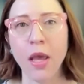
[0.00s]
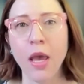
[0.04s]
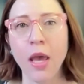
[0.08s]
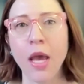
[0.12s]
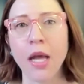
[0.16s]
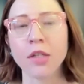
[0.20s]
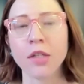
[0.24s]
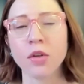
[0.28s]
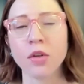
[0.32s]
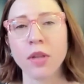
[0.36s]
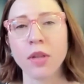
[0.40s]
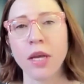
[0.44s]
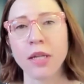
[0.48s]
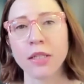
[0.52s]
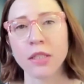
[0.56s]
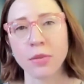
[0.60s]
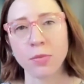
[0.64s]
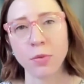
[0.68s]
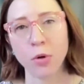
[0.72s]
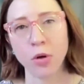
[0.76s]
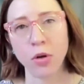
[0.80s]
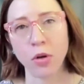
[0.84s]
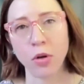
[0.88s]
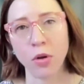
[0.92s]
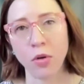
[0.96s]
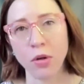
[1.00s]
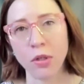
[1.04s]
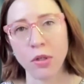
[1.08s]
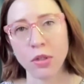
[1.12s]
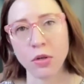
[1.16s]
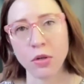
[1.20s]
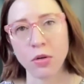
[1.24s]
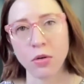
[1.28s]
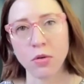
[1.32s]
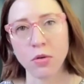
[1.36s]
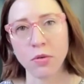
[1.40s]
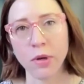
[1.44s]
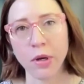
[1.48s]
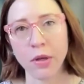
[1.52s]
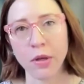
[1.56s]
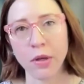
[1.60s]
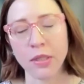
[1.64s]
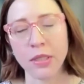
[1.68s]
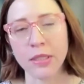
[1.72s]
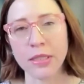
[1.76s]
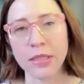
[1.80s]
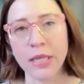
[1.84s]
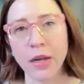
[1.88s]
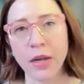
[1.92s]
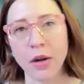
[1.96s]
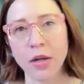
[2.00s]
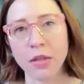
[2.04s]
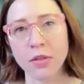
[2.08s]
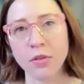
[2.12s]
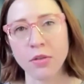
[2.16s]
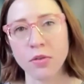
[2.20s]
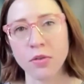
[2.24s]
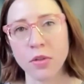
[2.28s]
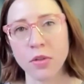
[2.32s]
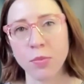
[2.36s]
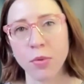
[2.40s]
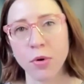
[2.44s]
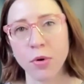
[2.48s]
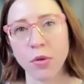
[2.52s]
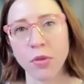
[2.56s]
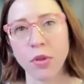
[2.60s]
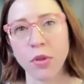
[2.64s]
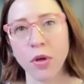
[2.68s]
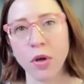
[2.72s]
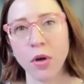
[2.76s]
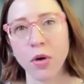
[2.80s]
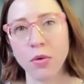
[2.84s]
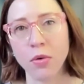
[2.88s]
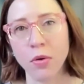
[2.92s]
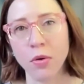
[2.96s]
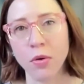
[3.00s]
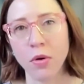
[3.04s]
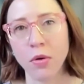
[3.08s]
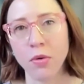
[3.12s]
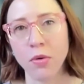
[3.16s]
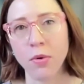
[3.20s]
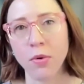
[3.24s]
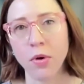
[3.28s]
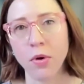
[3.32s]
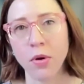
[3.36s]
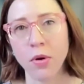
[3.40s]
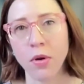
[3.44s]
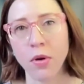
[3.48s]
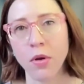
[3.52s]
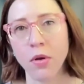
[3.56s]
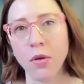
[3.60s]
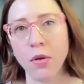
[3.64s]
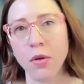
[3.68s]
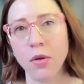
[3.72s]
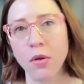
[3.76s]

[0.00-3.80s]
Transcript: And so that supported your internal work. Does that also support the cohort work?